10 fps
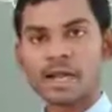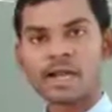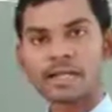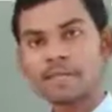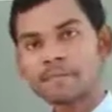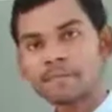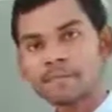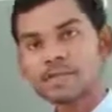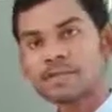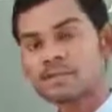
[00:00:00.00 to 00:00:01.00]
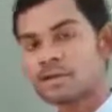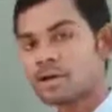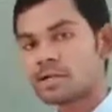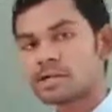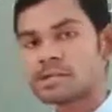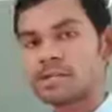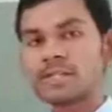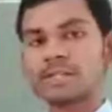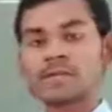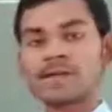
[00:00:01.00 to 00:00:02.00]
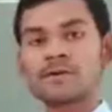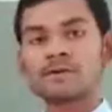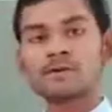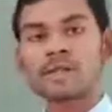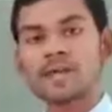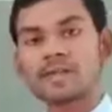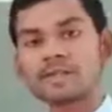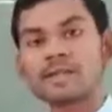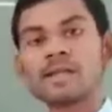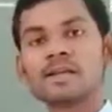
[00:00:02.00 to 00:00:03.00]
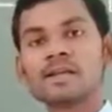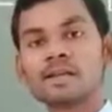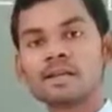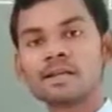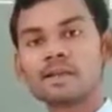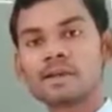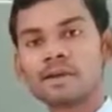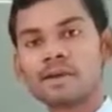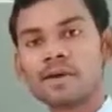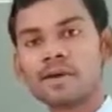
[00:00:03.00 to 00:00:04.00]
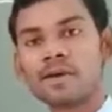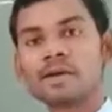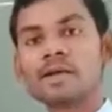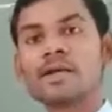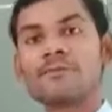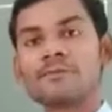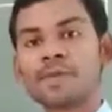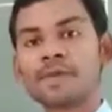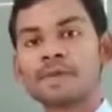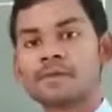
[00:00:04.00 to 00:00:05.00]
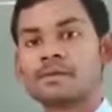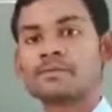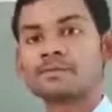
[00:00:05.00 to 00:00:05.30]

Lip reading: And if it is not, then they are known as non-congruent figure.